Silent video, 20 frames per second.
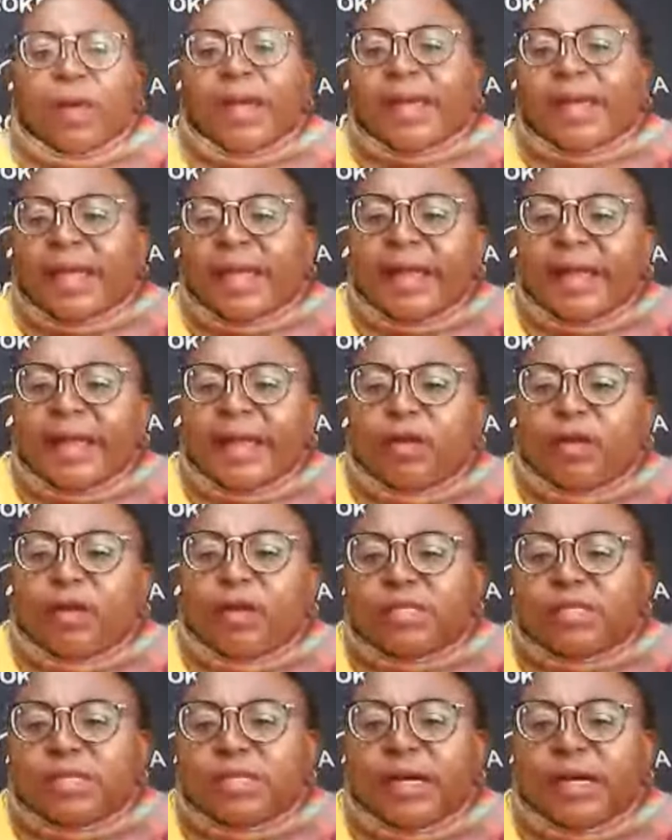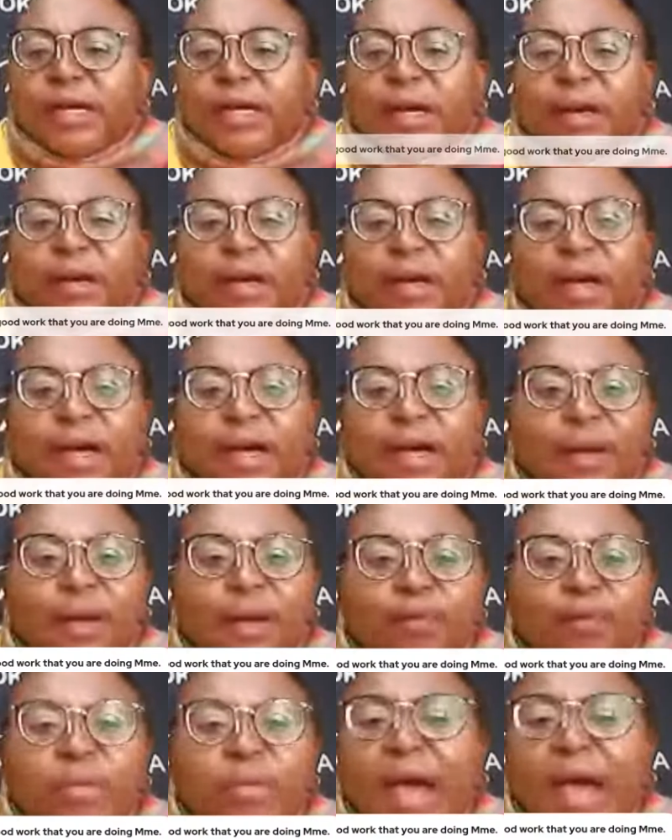can I not
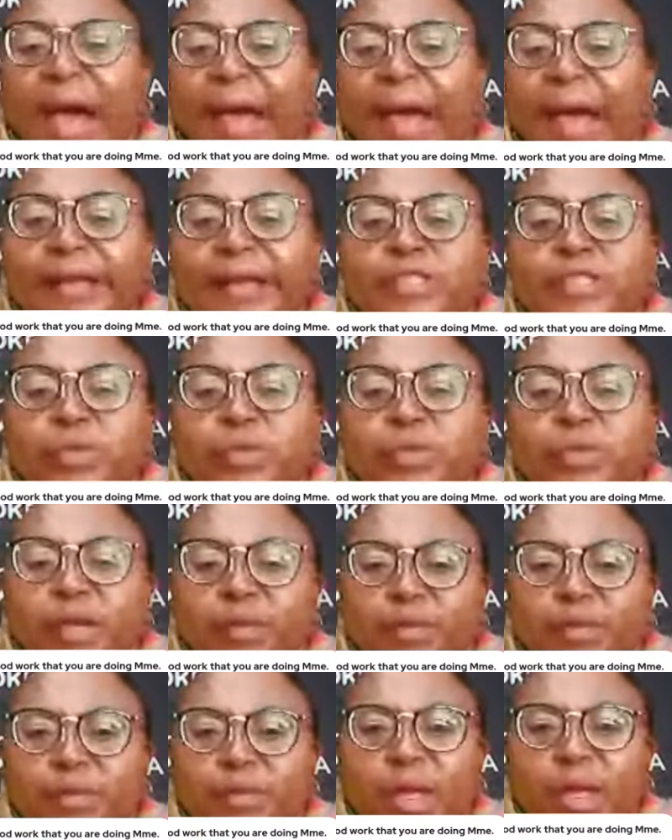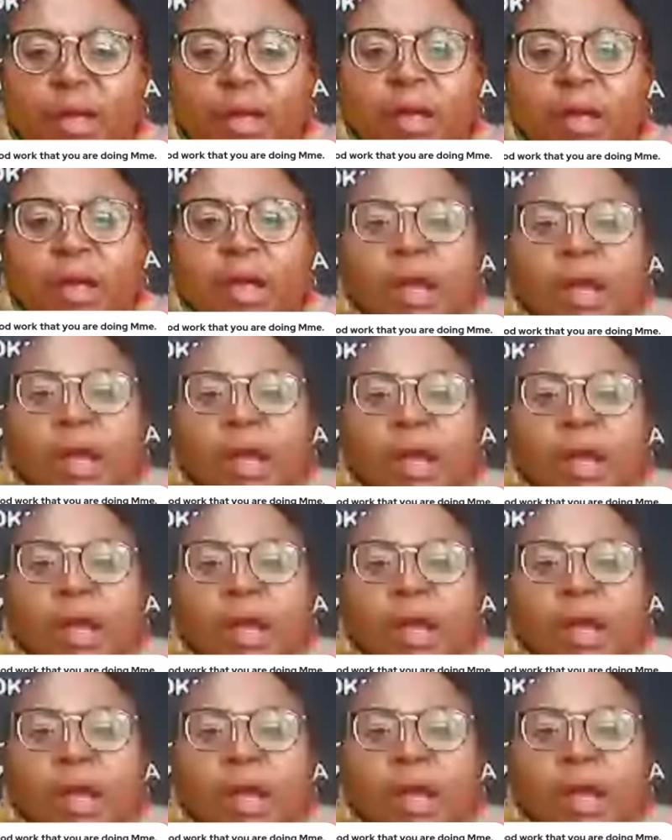kind to him?"
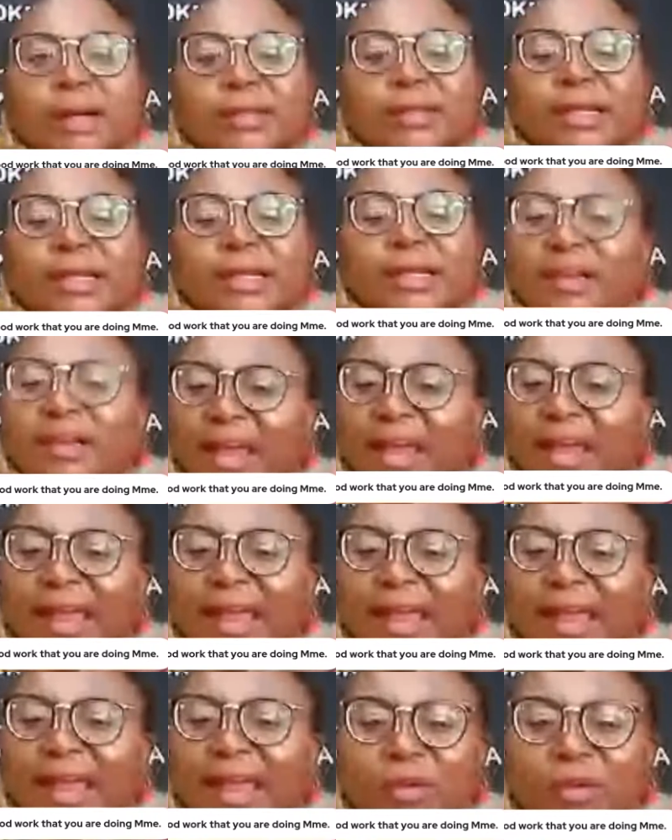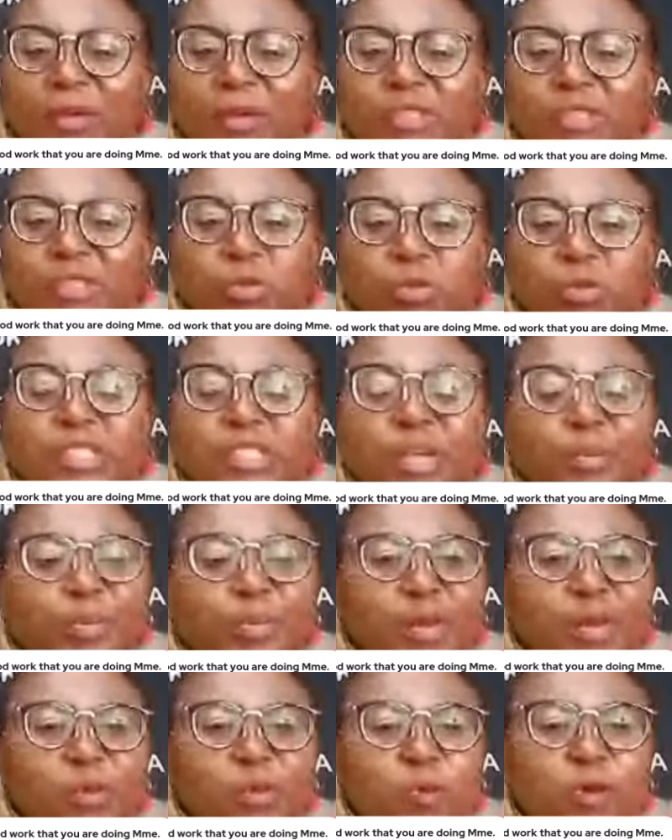That I realized I was so
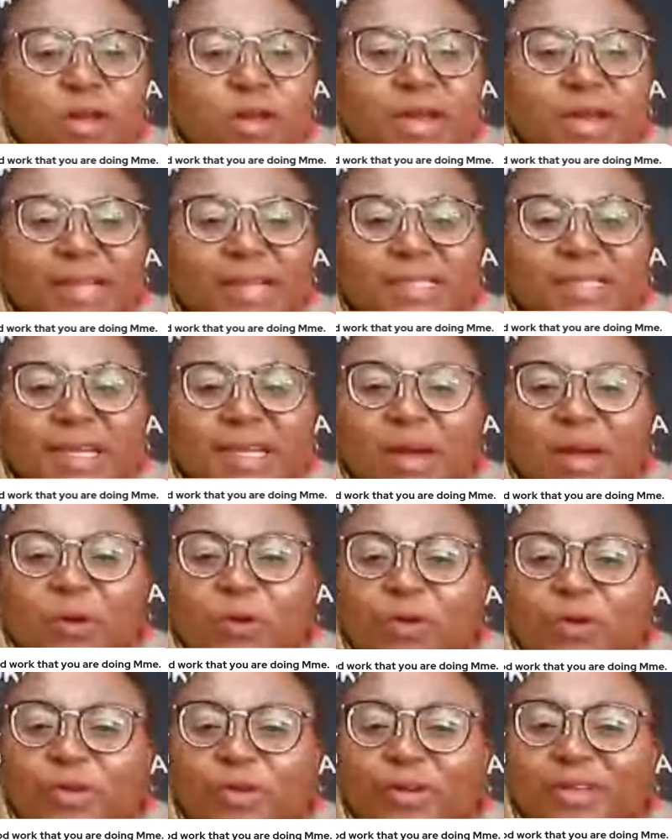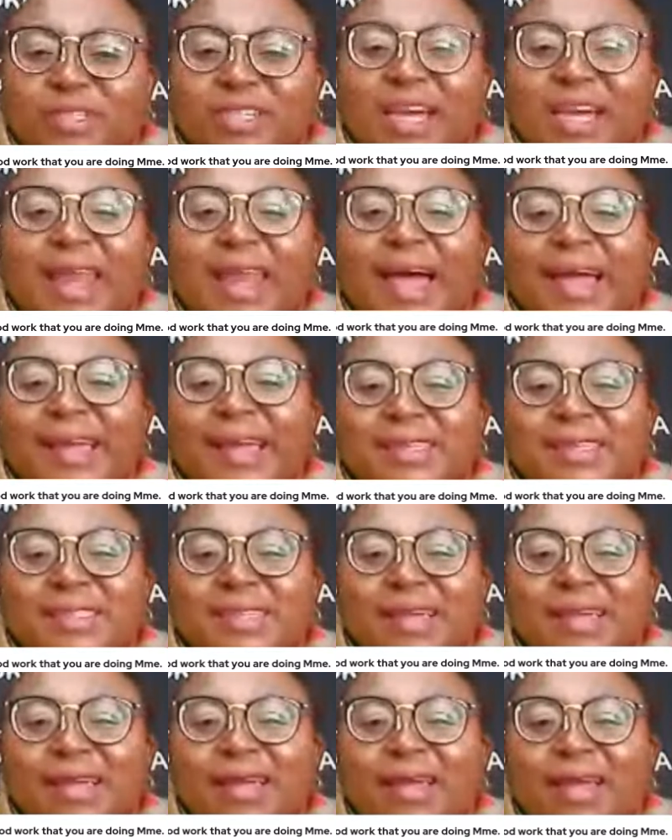deeply wounded that I could not
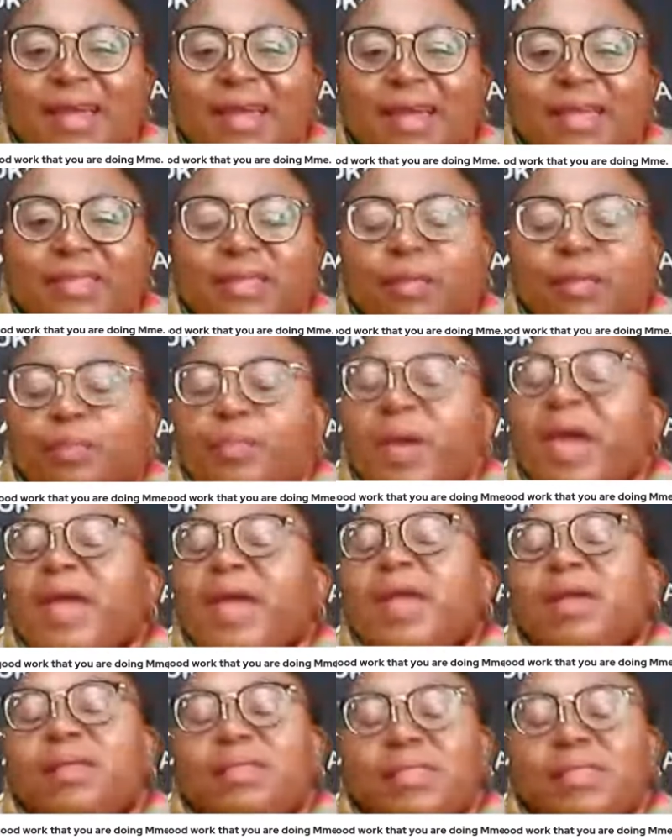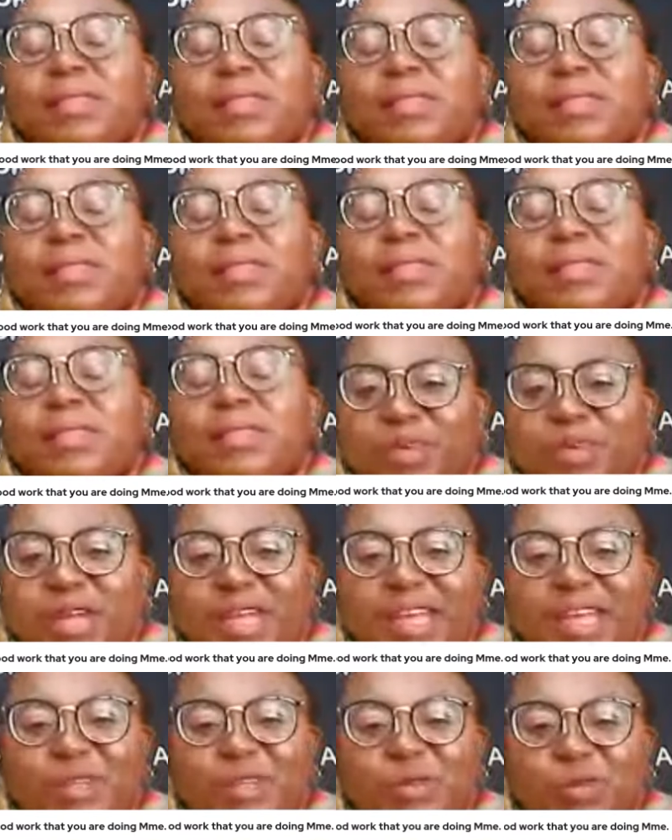realize the pain that I was
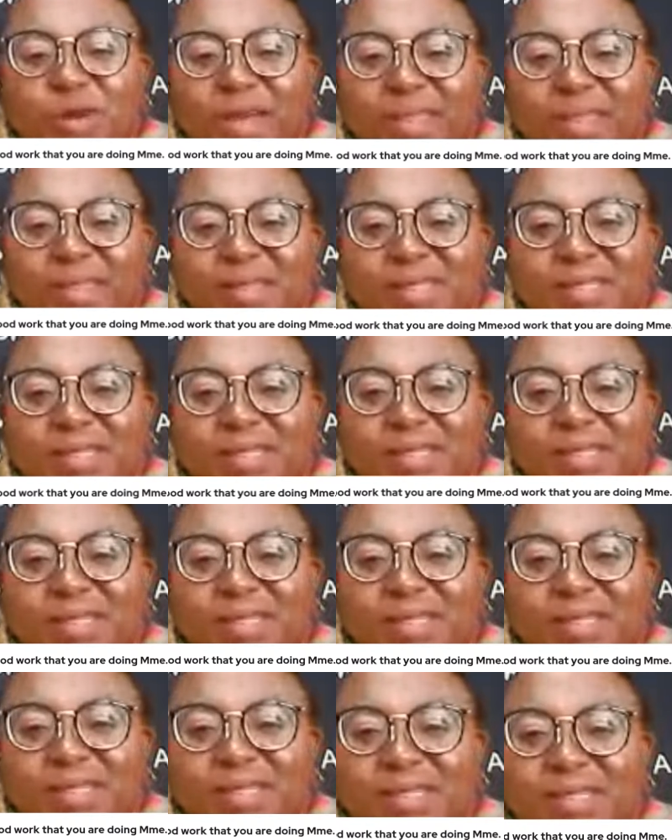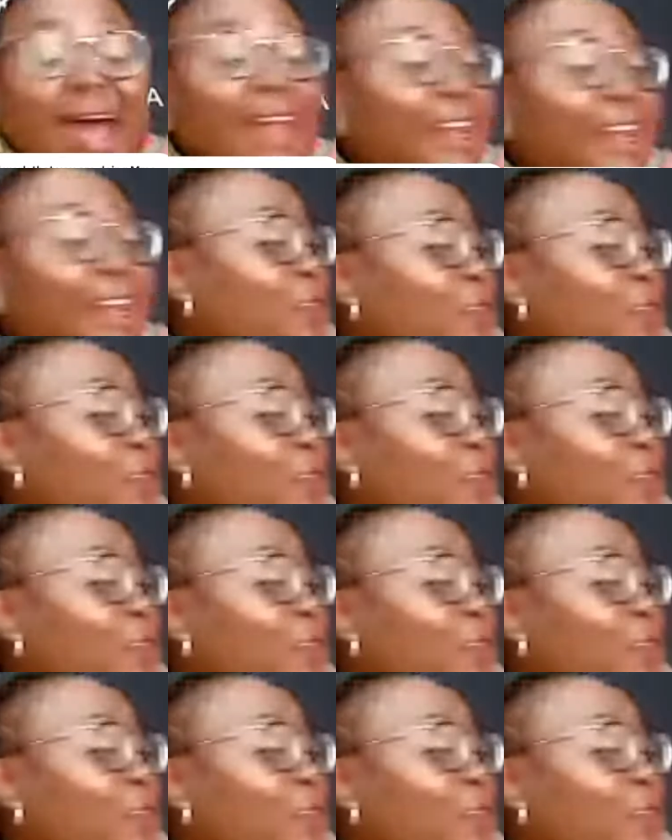bringing to others. I